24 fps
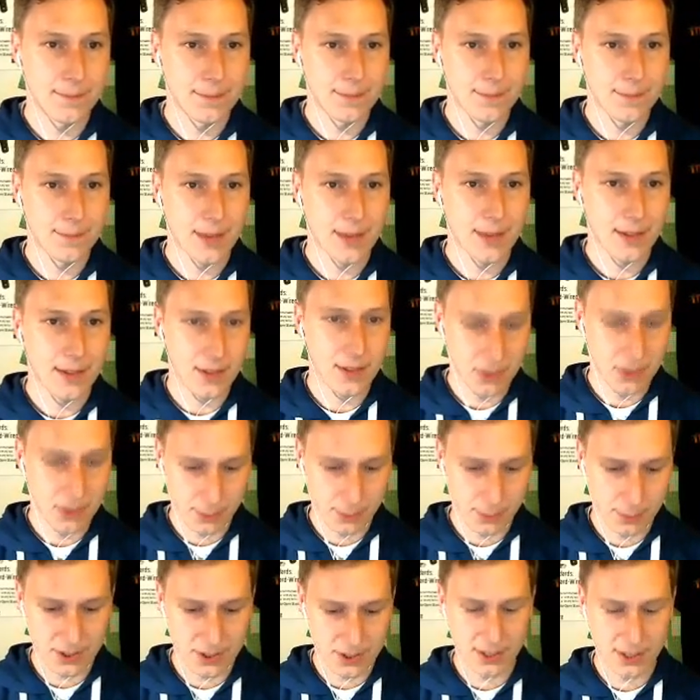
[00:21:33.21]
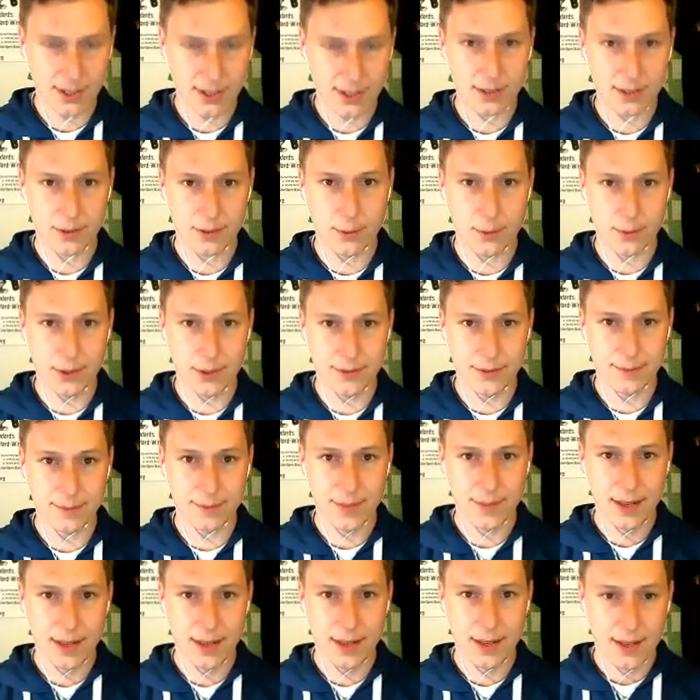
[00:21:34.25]
This particular one,
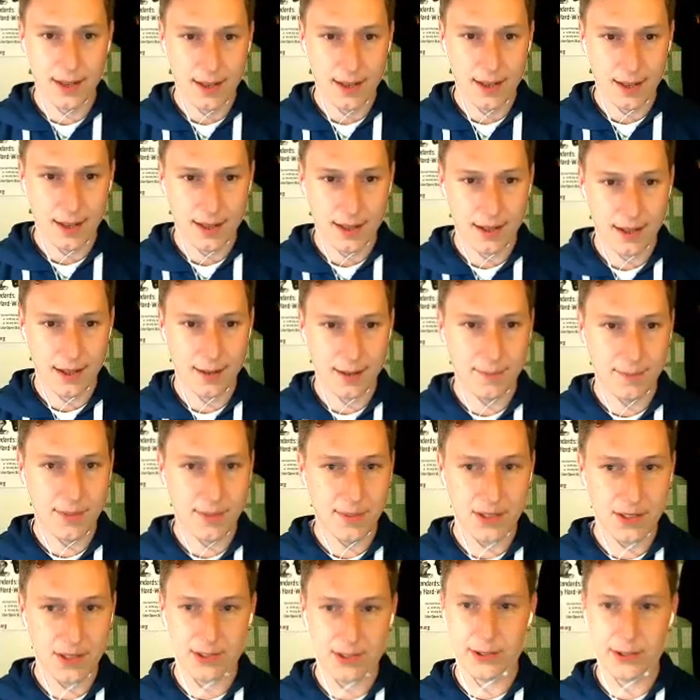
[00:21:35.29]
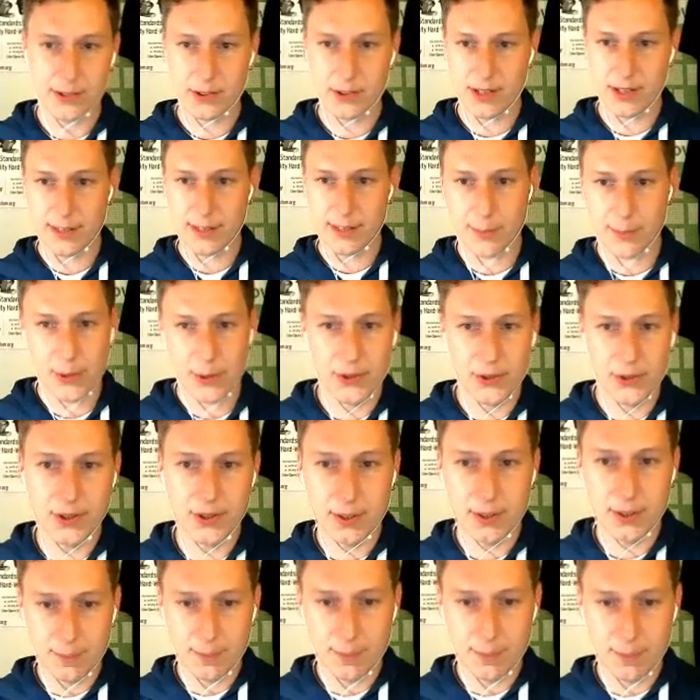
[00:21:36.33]
this looks like Moodle, but
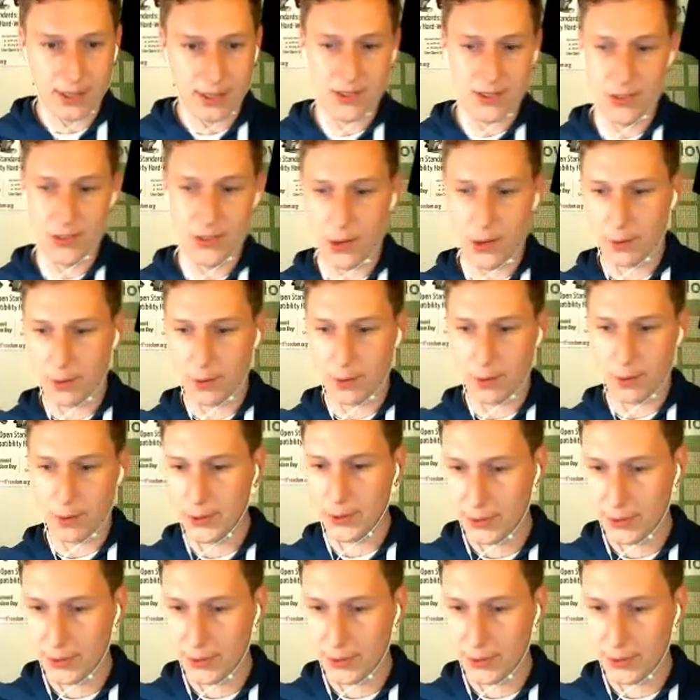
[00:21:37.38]
it's not Moodle.